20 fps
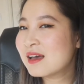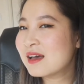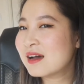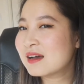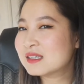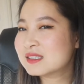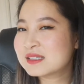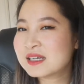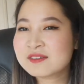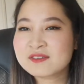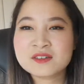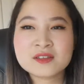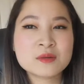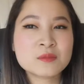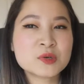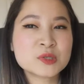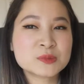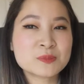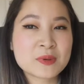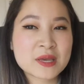it's definitely the
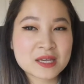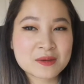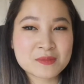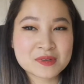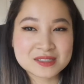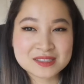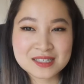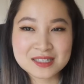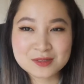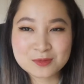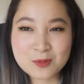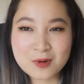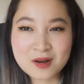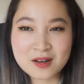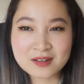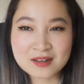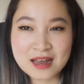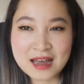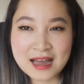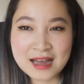most pigmented
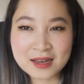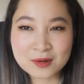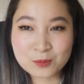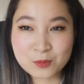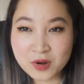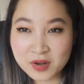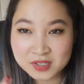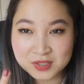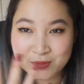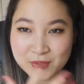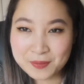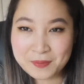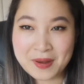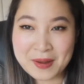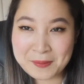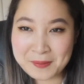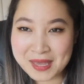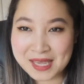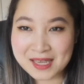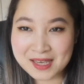one and works with my
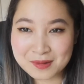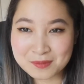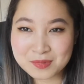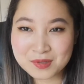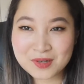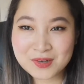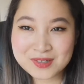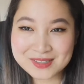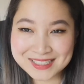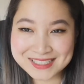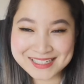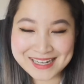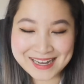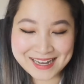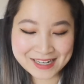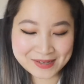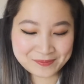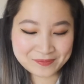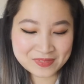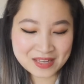makeup look today.